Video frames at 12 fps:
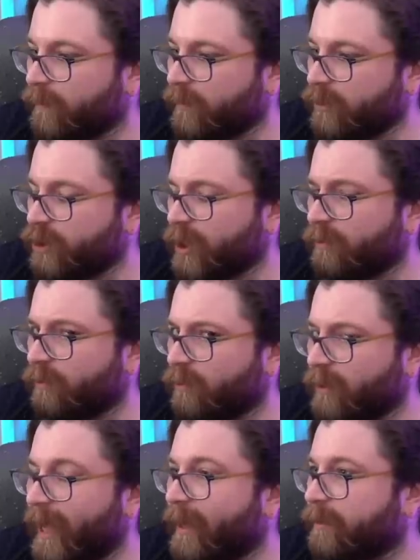with the
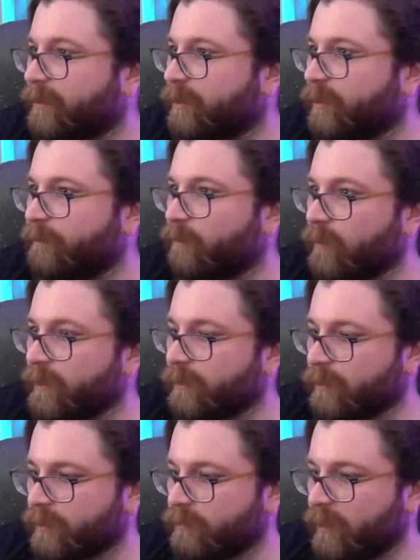general attitude of a
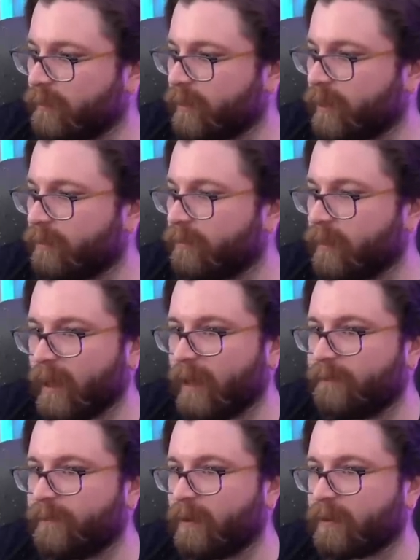research stream, you know?
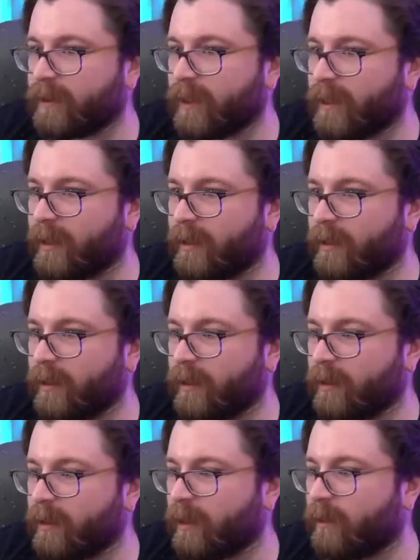It felt,
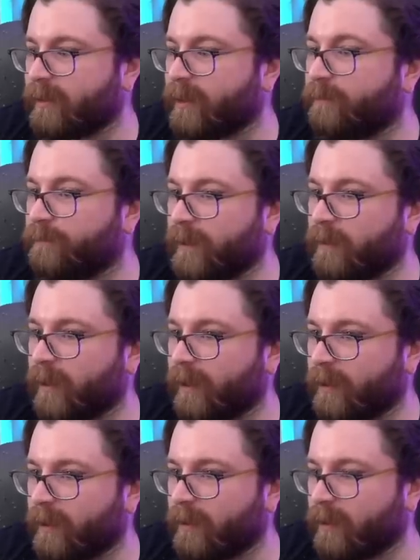you know, it didn't feel
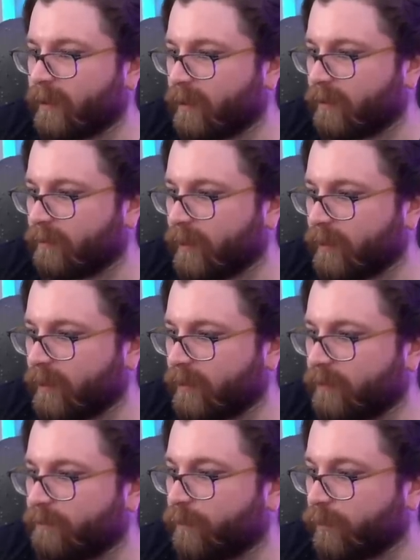like a
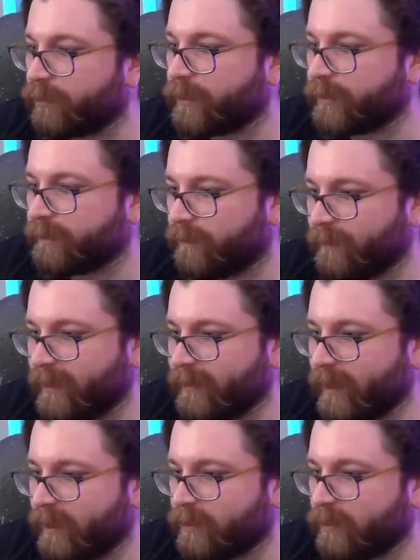divergence from the
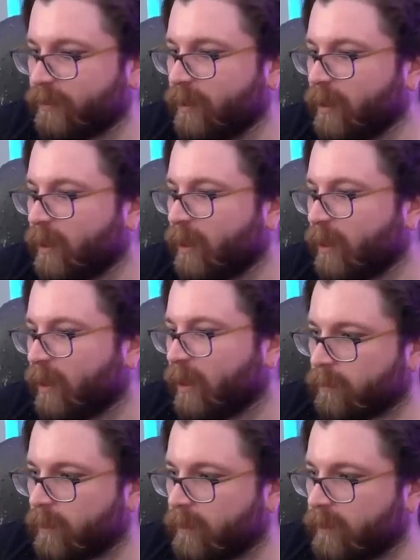intention.
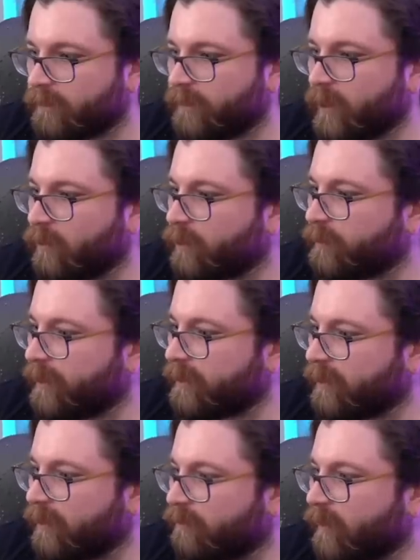This video explains
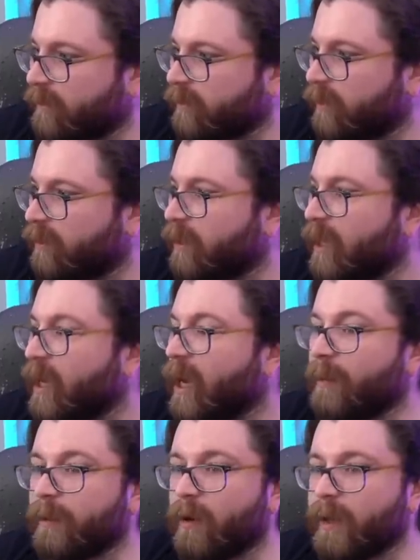how they translated.
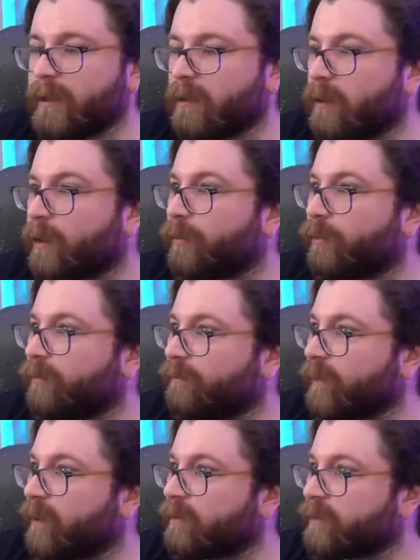I'm going to look through
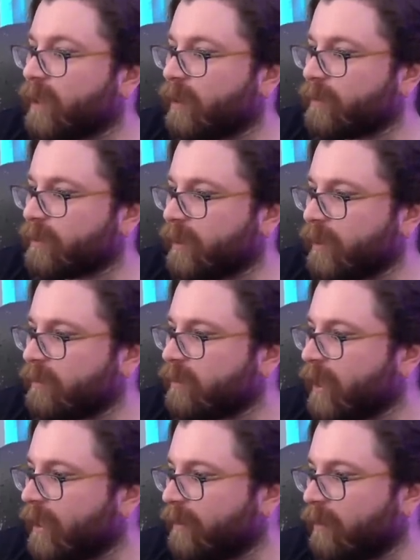the videos that I was linked,
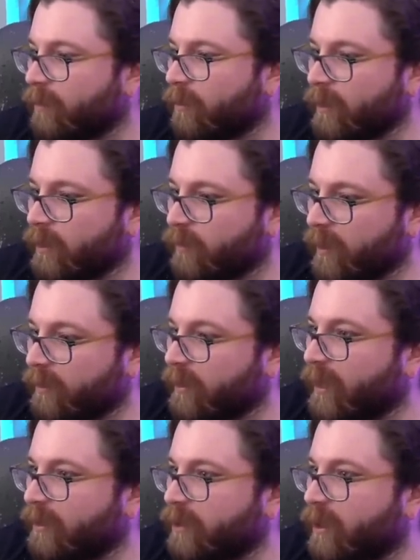and then I'm going to quickly
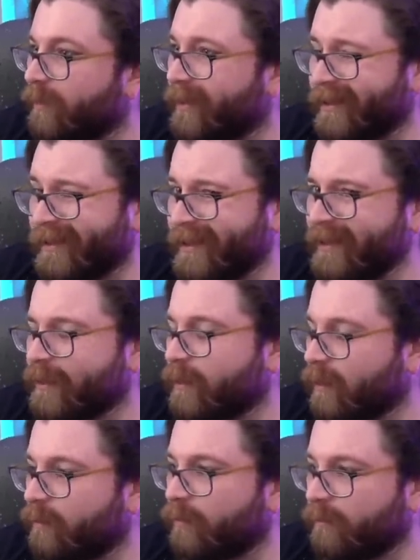catch up on a
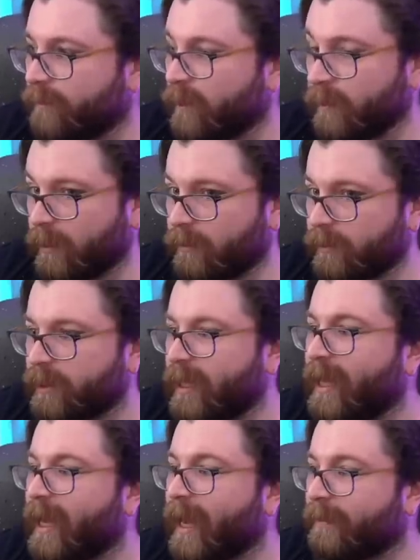decent number of donos,
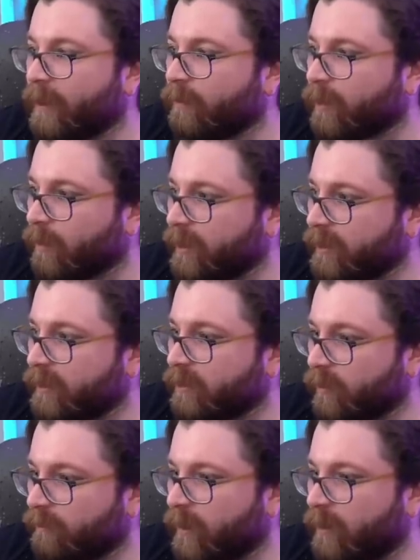and then we're going to get
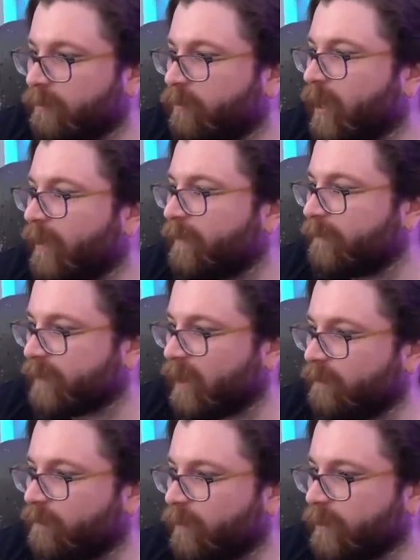to Iran. We'll have enough
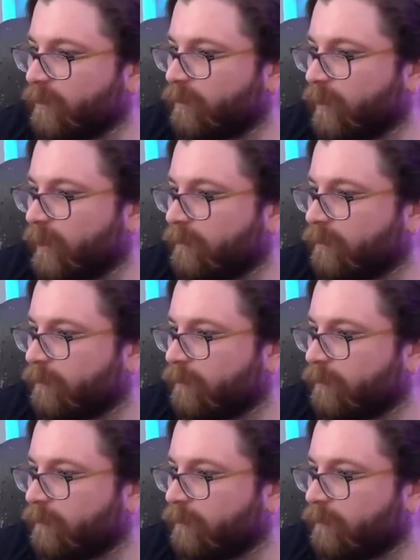time for it. Don't worry.